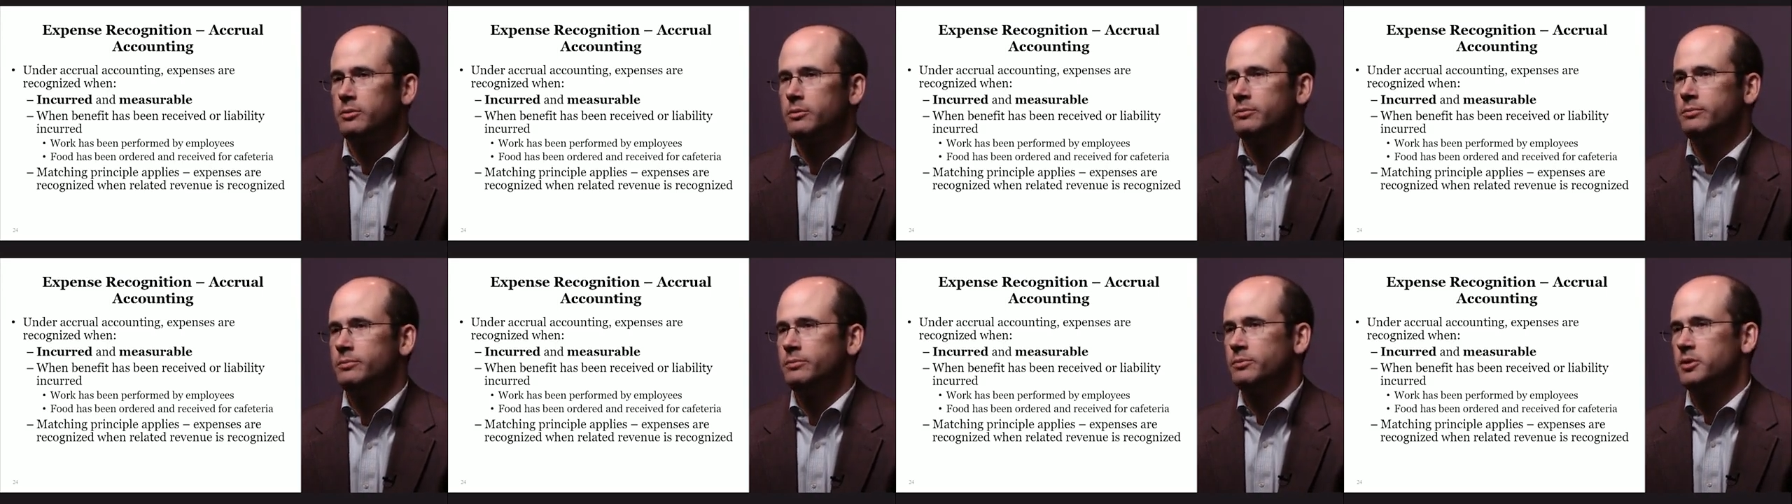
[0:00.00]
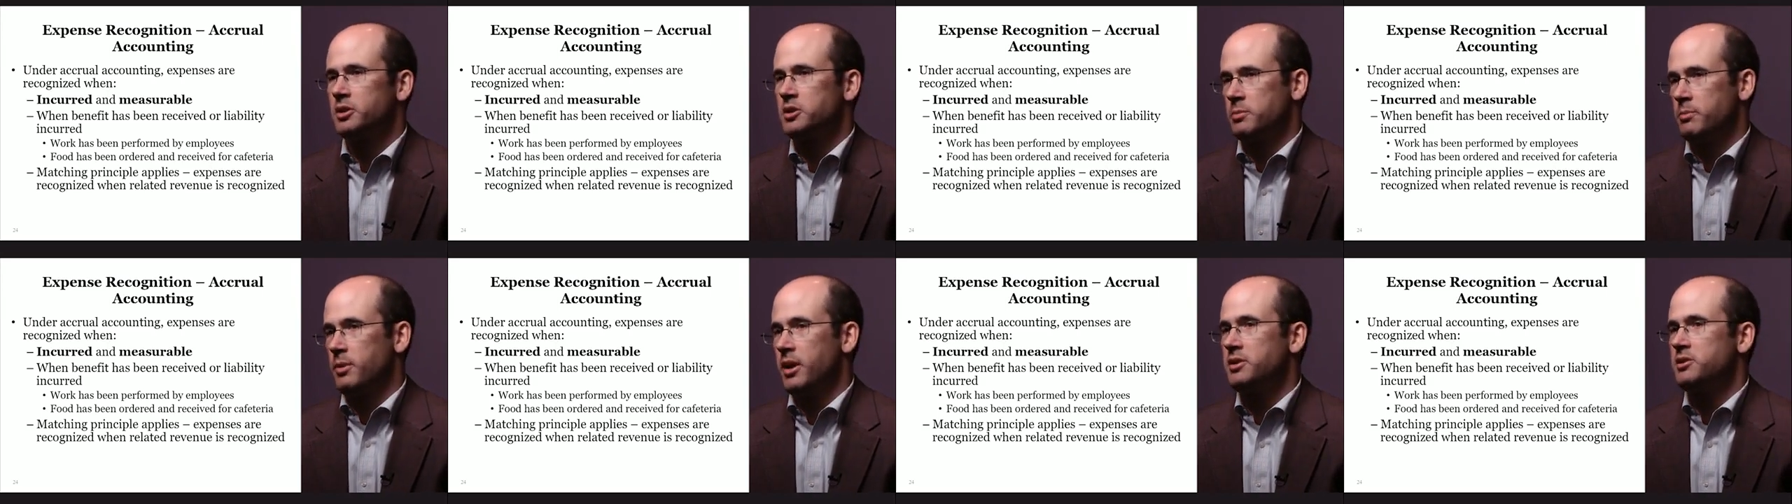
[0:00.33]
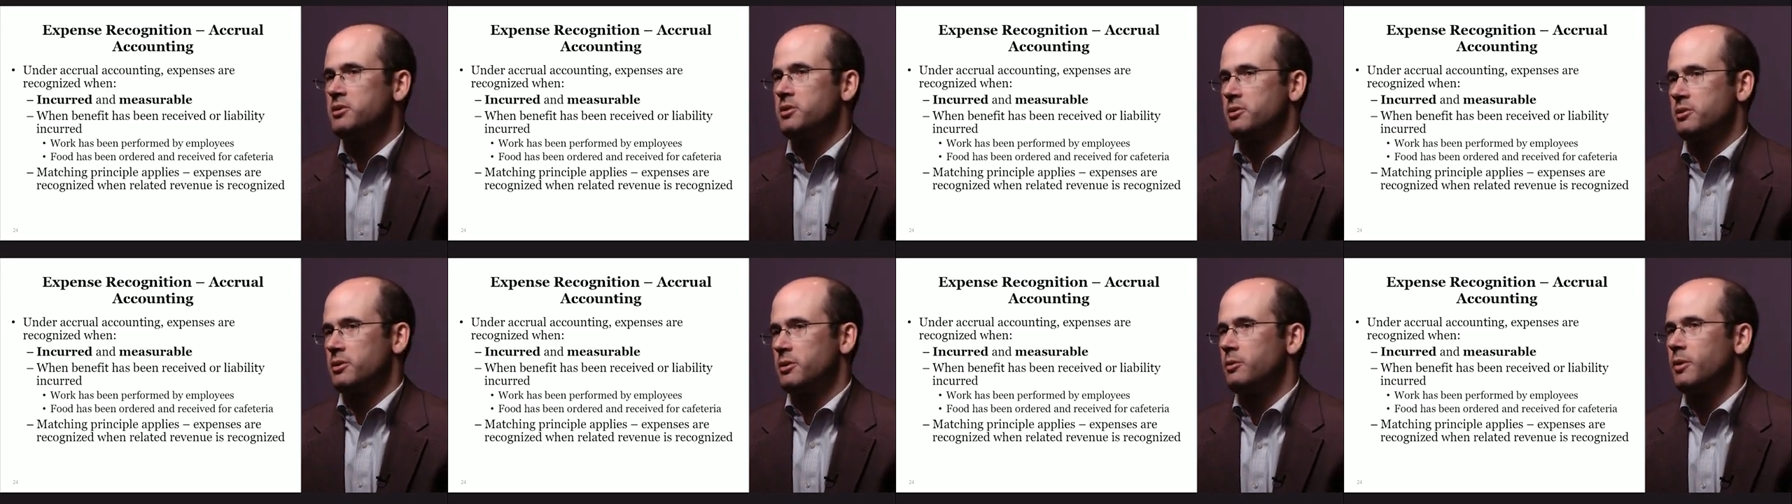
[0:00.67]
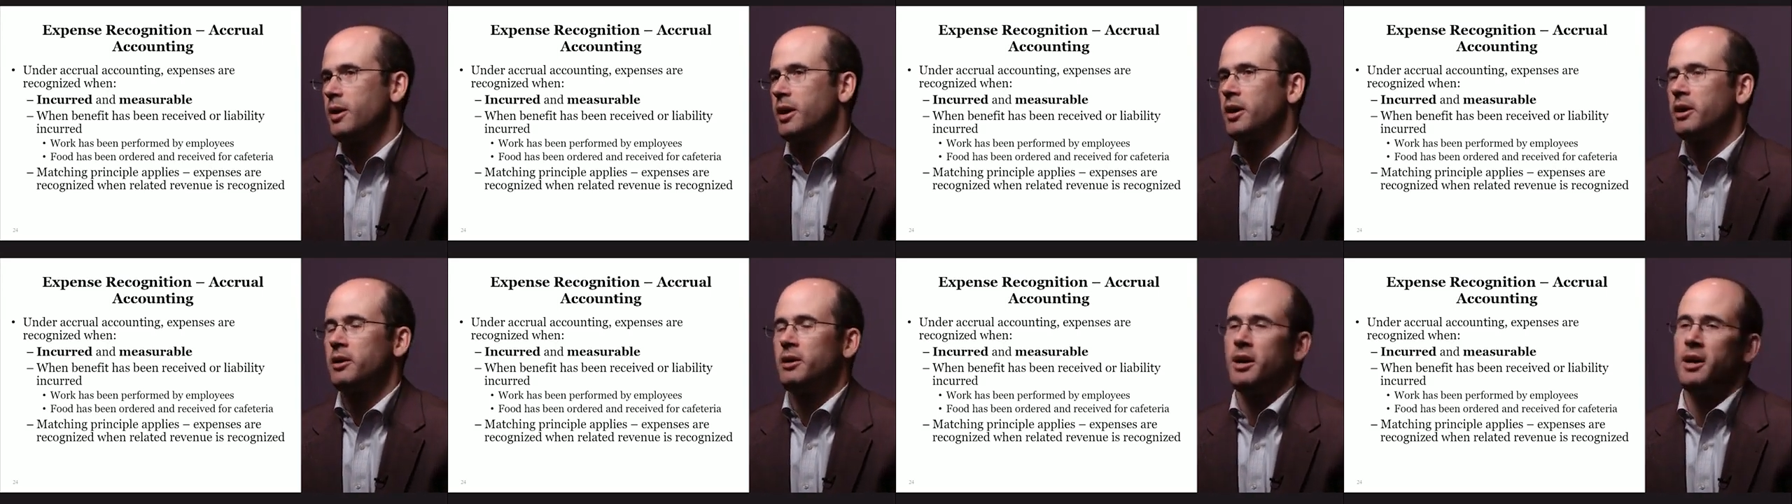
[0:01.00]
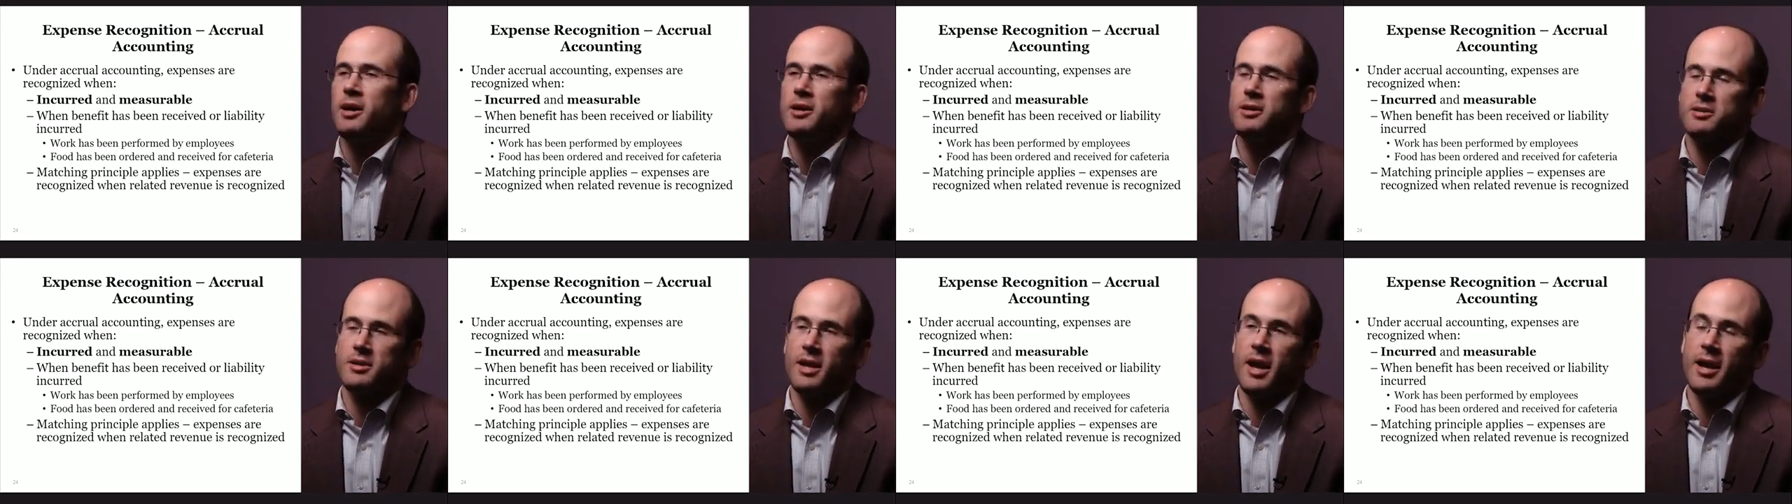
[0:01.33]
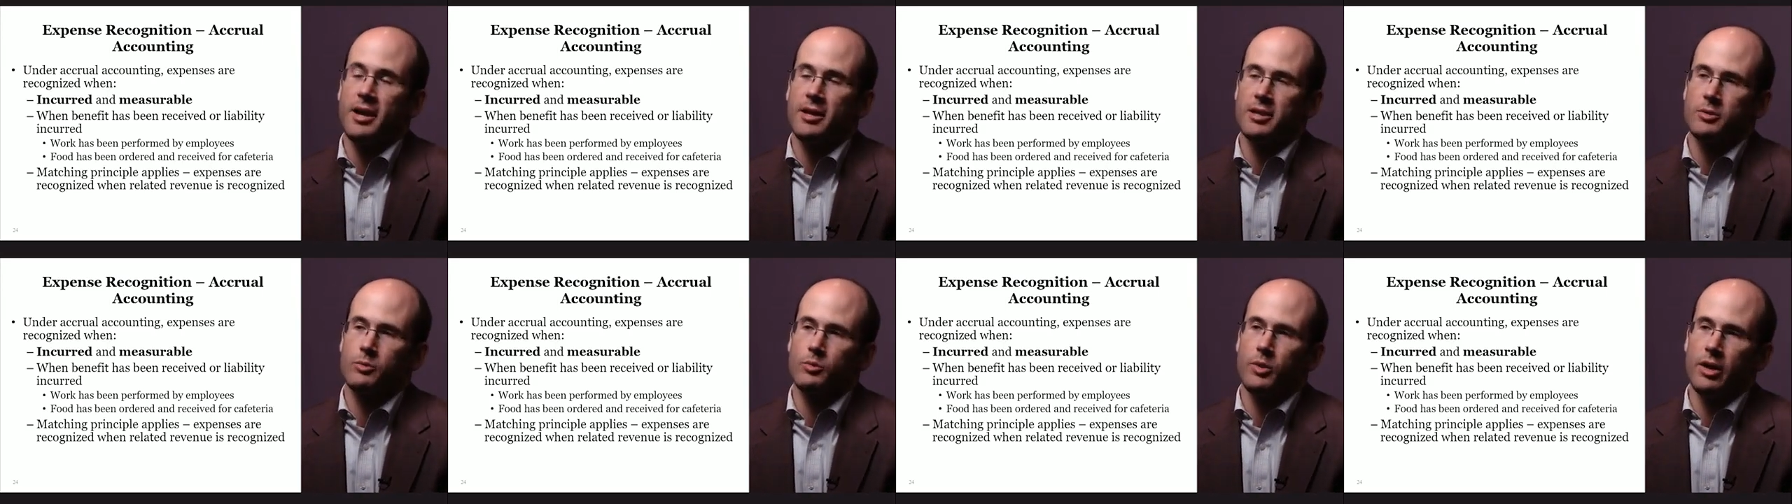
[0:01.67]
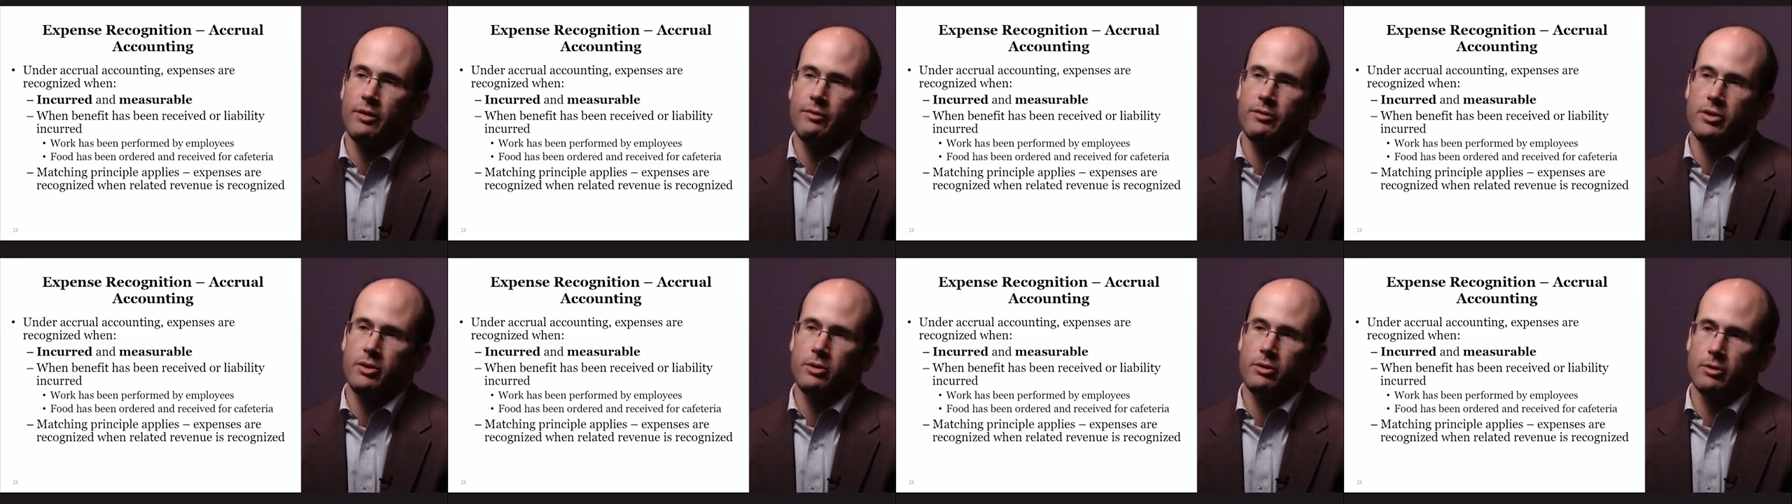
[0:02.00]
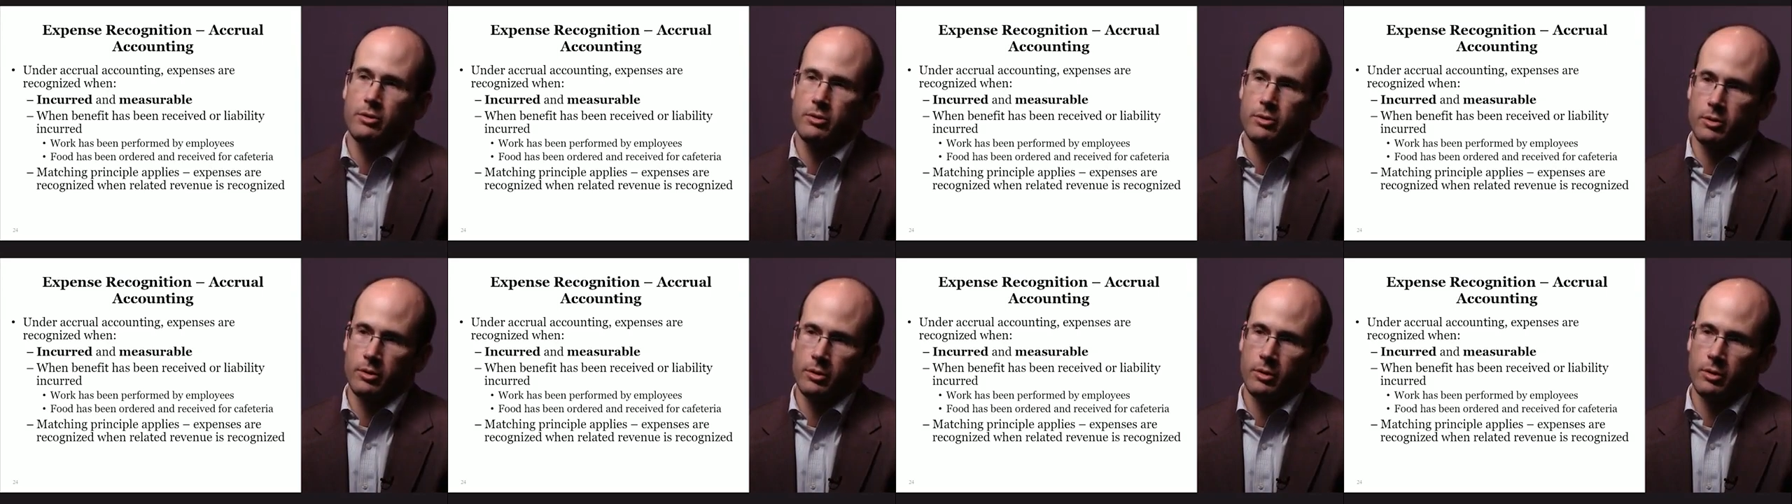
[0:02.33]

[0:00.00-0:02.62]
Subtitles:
Expenses are recognized as revenue